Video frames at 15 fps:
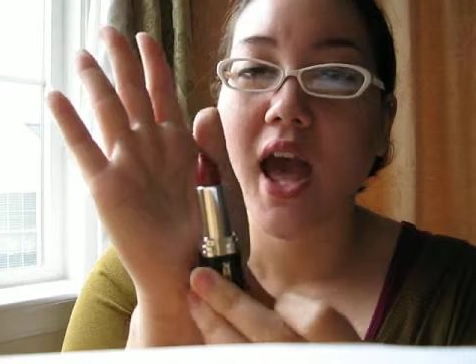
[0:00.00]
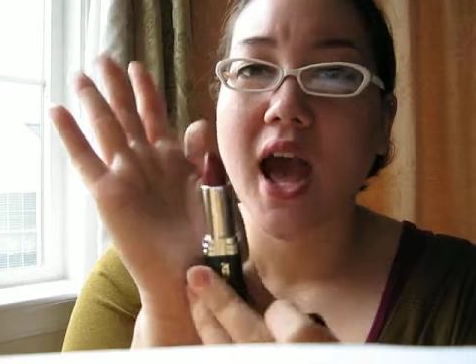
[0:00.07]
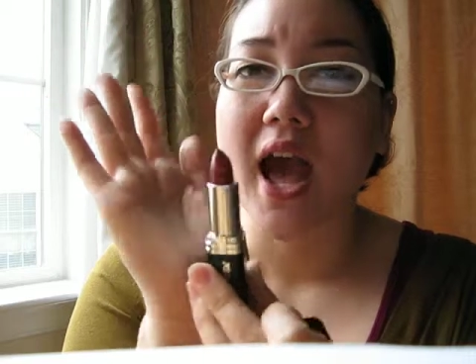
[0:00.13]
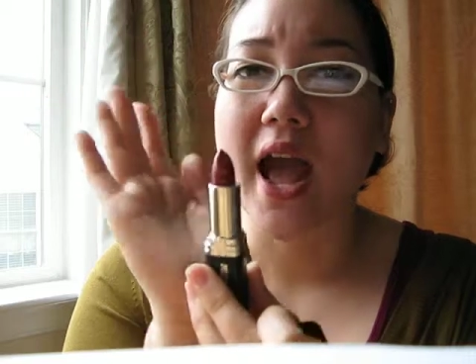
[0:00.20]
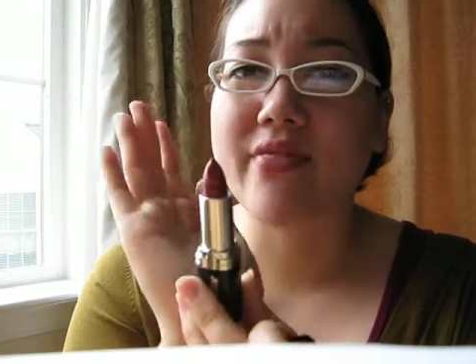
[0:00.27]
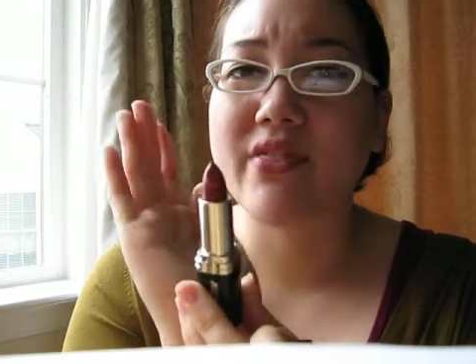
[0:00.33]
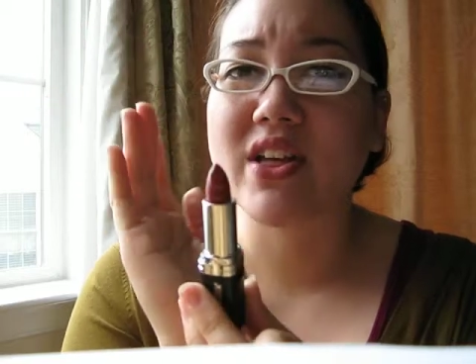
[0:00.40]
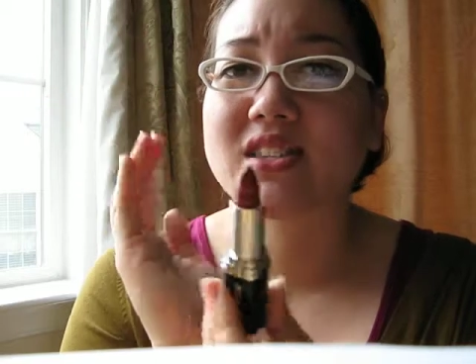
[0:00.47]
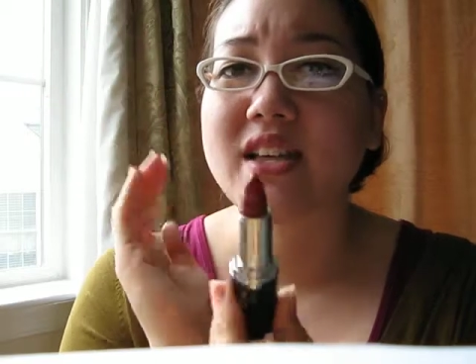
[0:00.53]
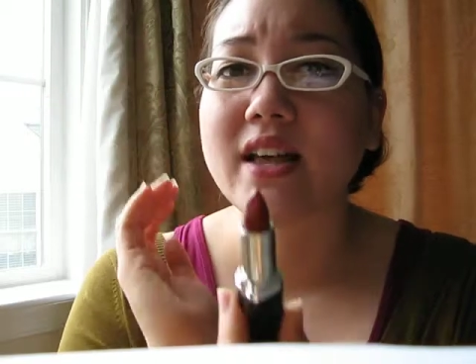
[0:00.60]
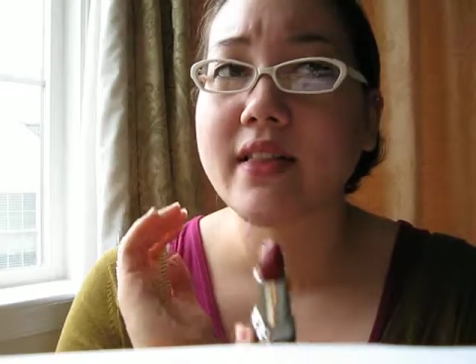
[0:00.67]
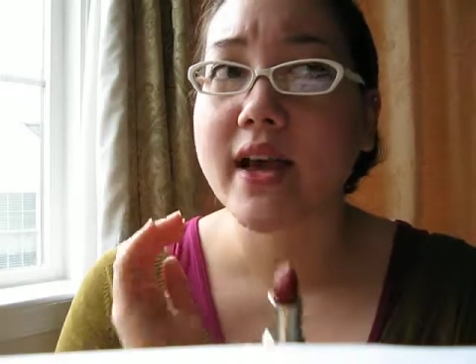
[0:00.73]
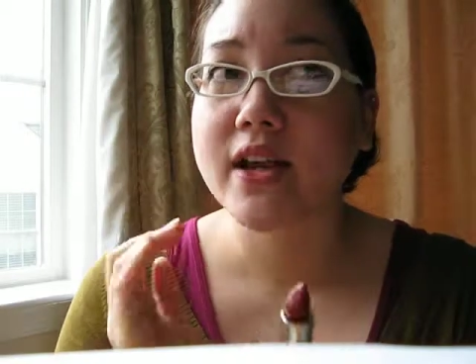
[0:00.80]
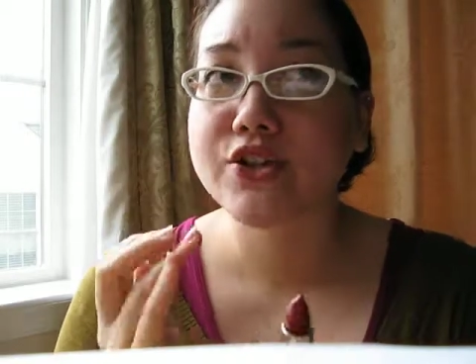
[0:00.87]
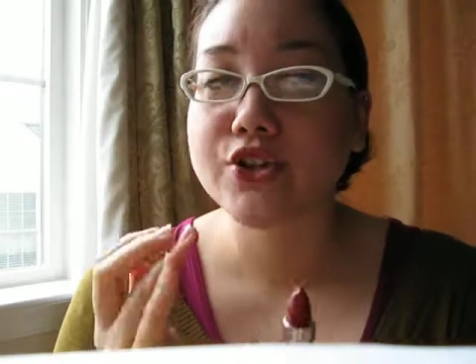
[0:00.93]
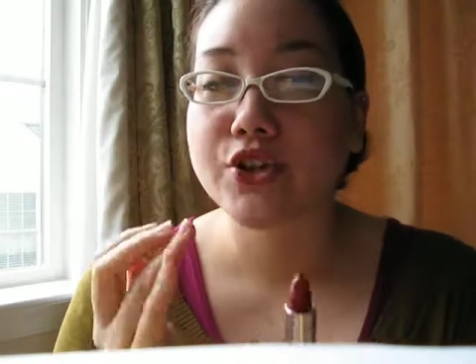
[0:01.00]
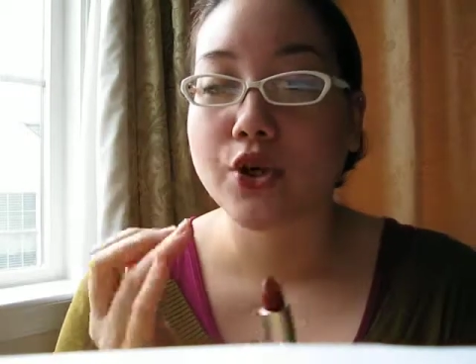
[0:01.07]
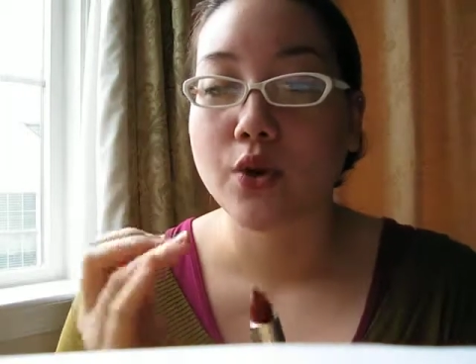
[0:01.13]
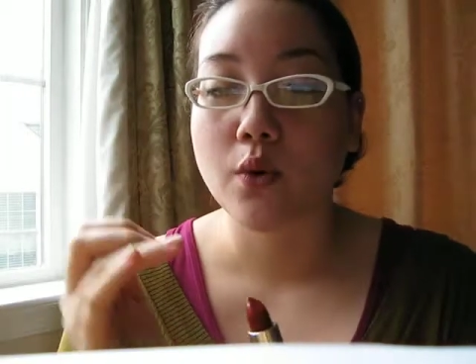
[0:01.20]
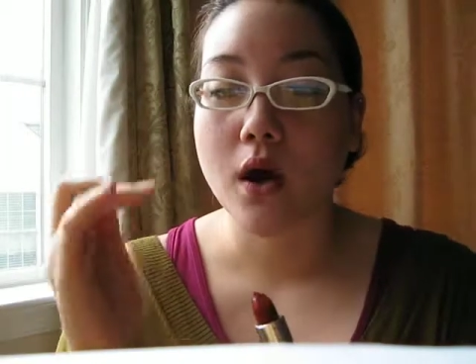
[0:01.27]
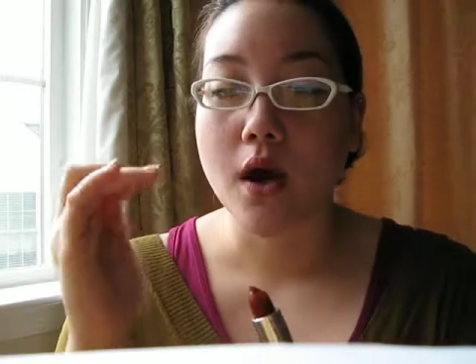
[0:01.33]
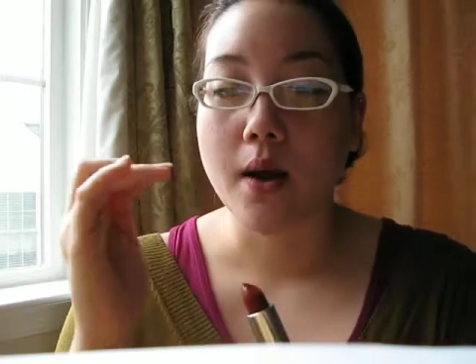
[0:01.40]
And this I like
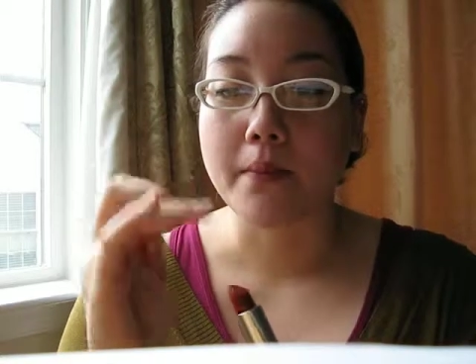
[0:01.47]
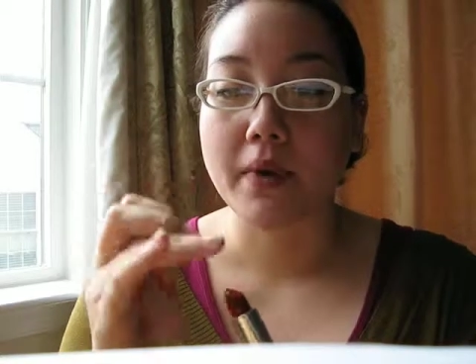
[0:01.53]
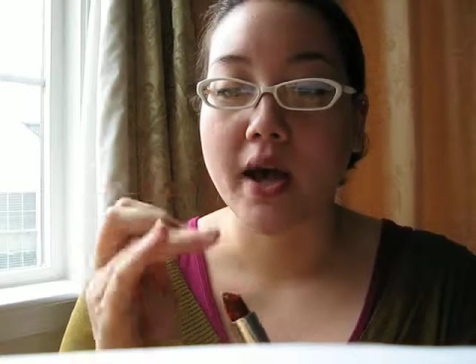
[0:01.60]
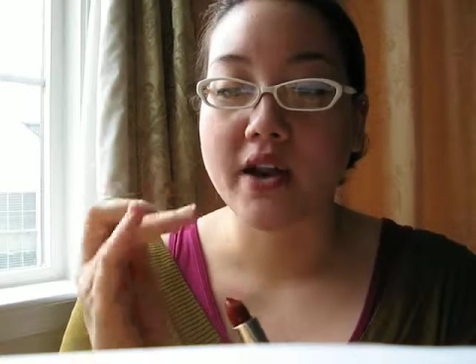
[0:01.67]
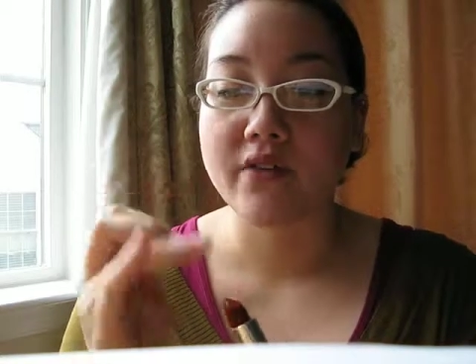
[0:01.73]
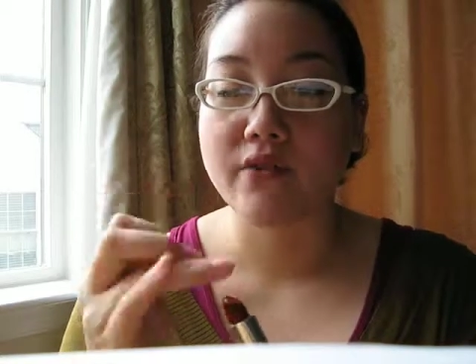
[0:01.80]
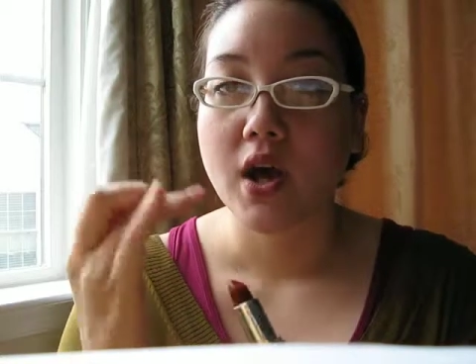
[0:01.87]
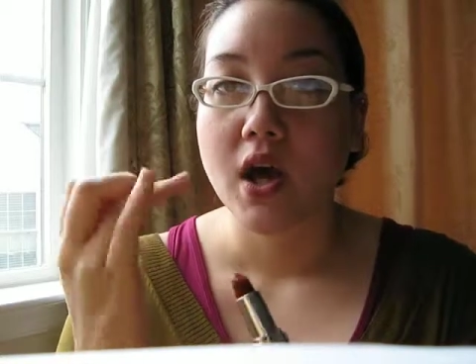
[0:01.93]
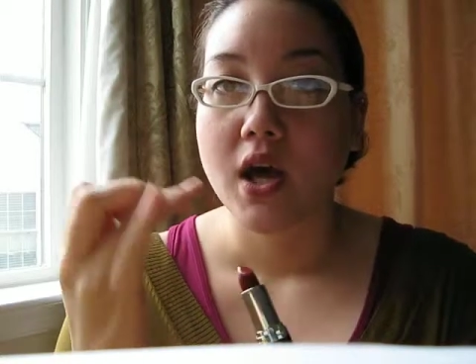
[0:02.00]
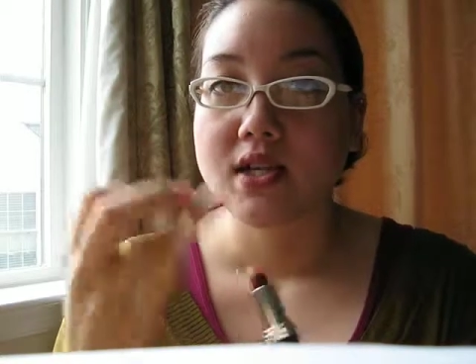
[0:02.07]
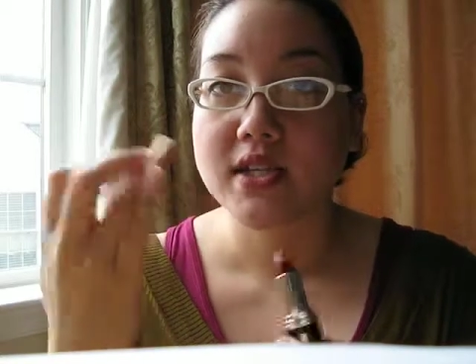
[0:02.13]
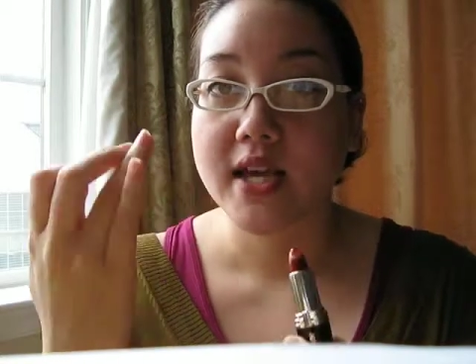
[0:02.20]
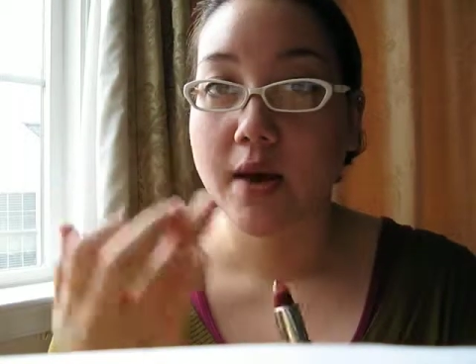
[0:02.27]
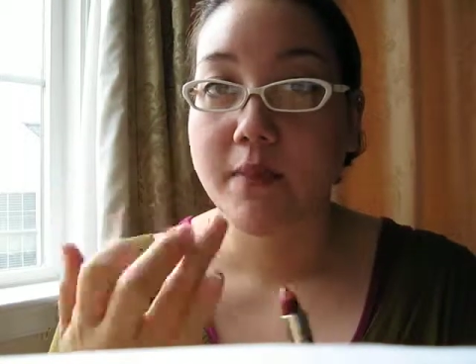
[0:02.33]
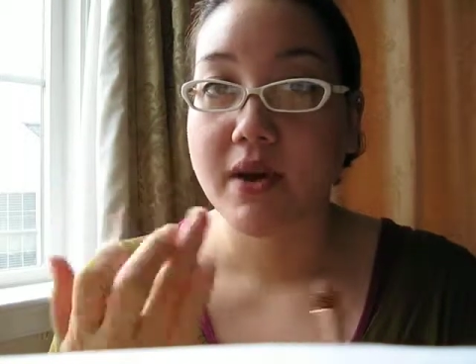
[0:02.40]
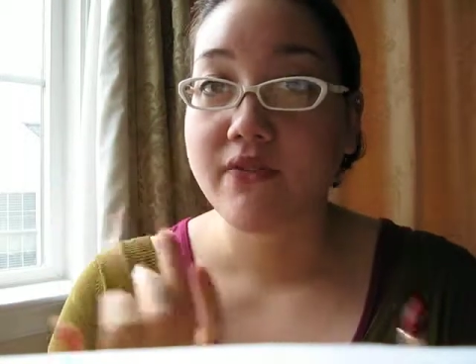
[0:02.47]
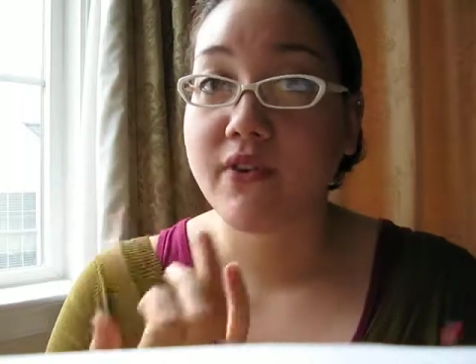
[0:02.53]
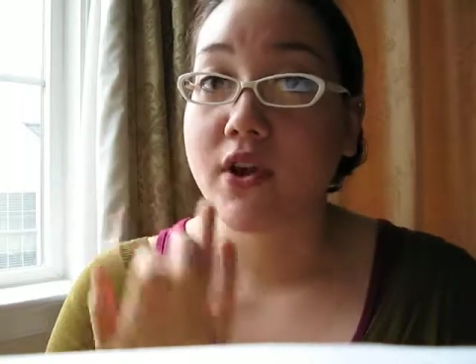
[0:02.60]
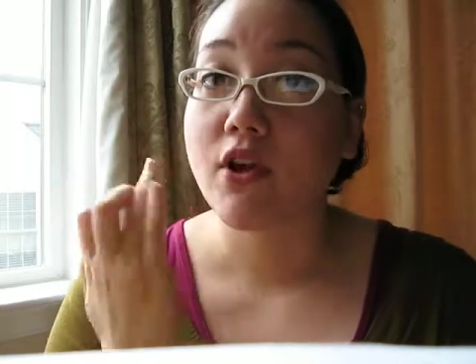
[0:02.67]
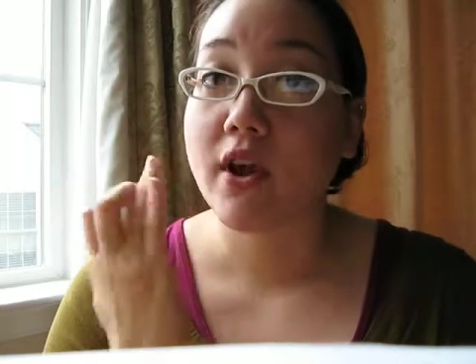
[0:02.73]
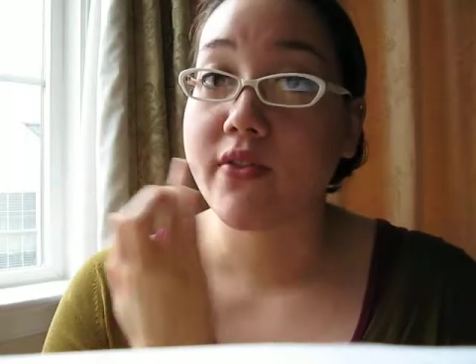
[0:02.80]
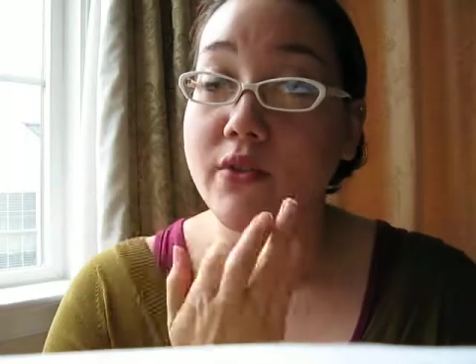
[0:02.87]
to kind of take on my
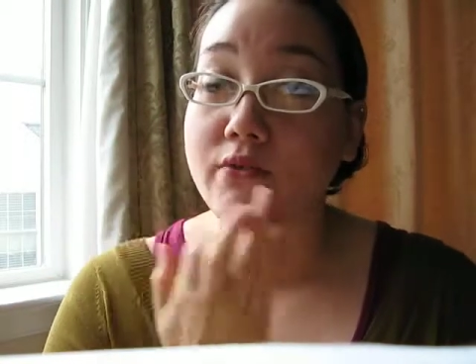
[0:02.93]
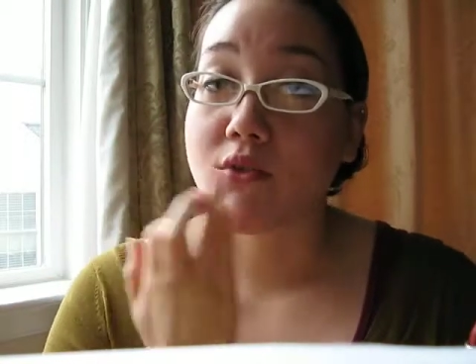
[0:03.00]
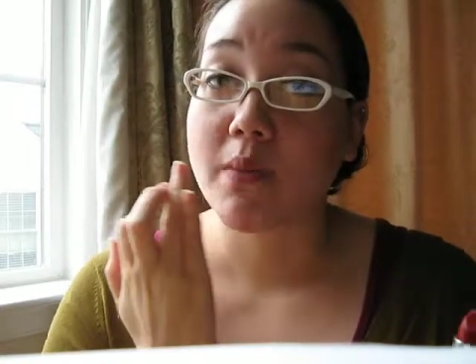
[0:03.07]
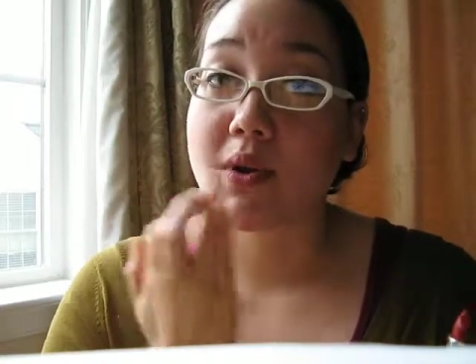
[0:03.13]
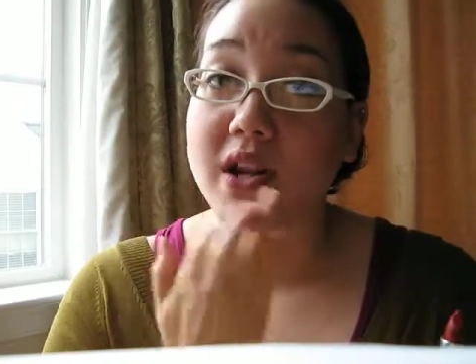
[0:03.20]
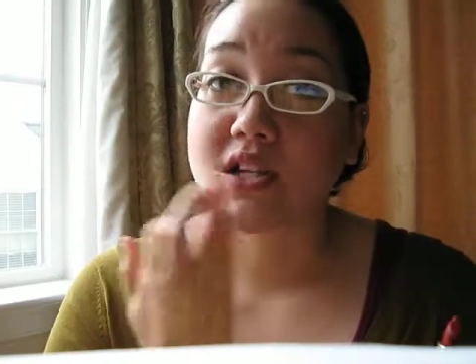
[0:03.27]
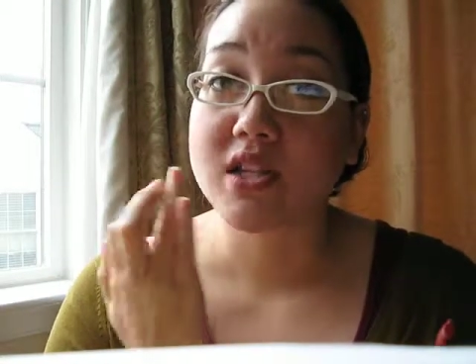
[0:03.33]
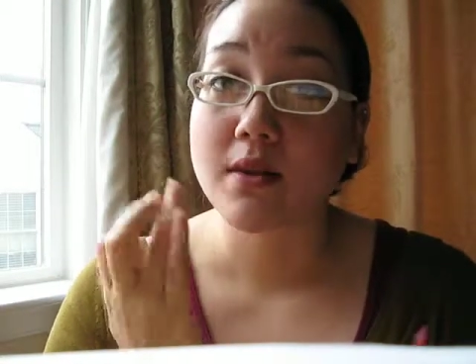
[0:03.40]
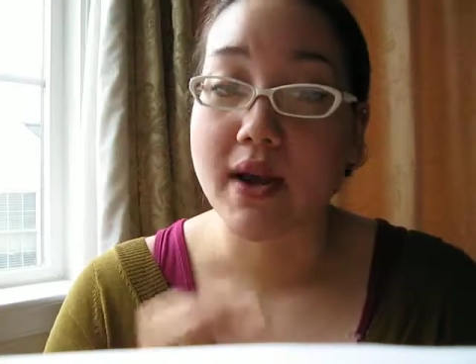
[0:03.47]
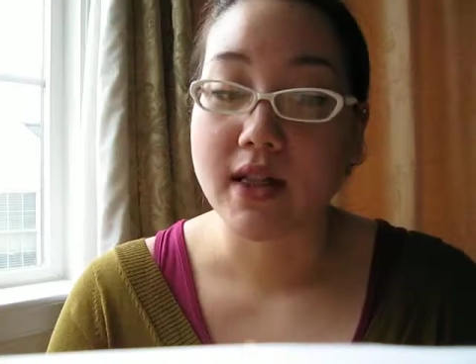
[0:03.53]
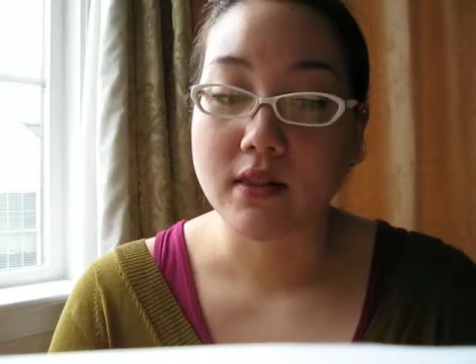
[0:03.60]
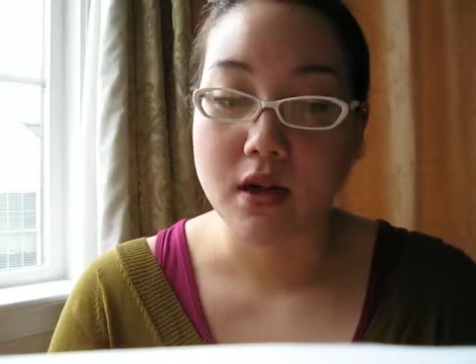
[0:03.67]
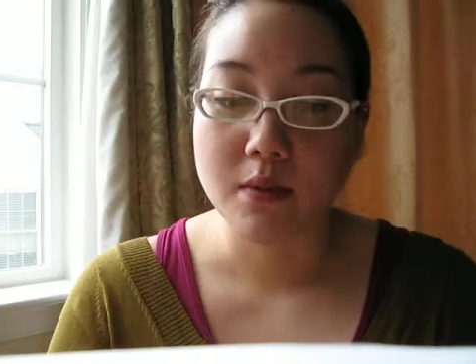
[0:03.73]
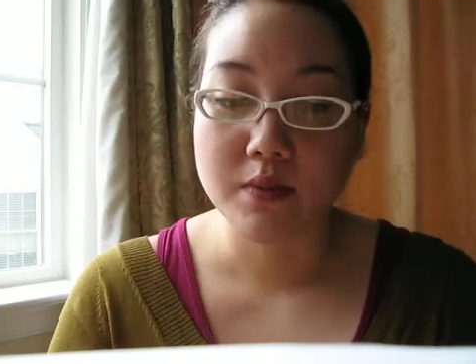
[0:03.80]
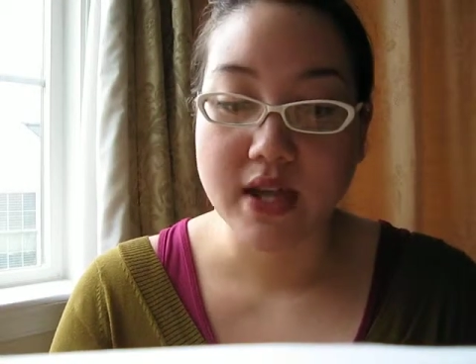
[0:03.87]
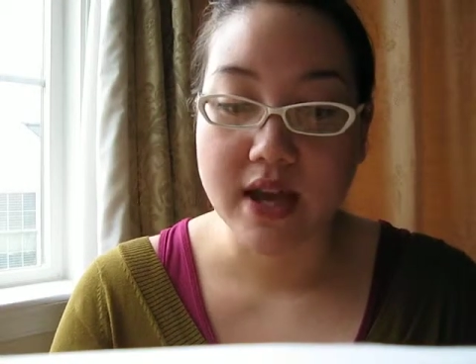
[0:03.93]
finger and then rub it into my lips.